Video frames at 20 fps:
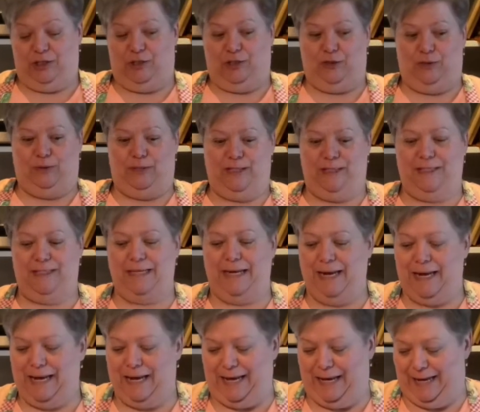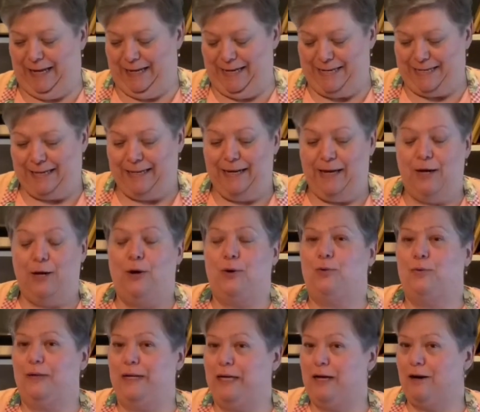So today
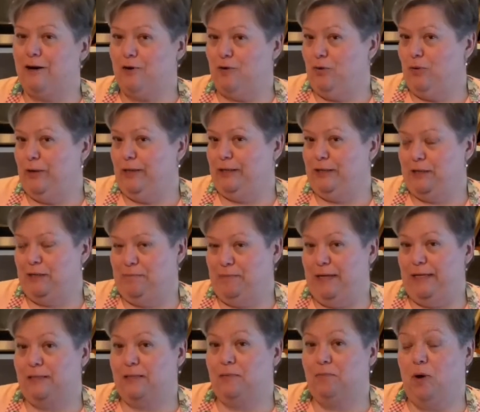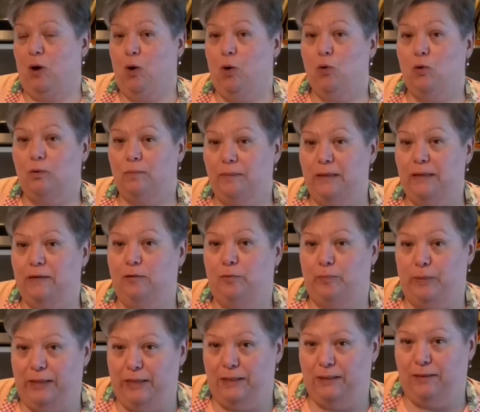we are going to make some oatmeal
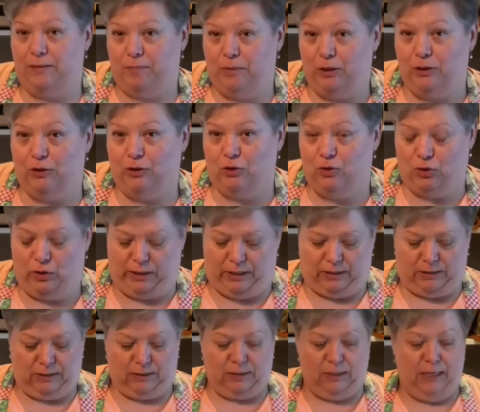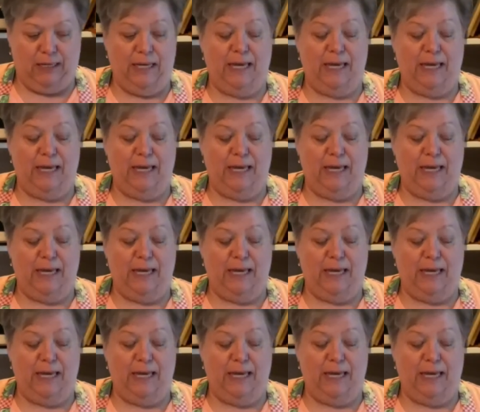peanut butter cookies,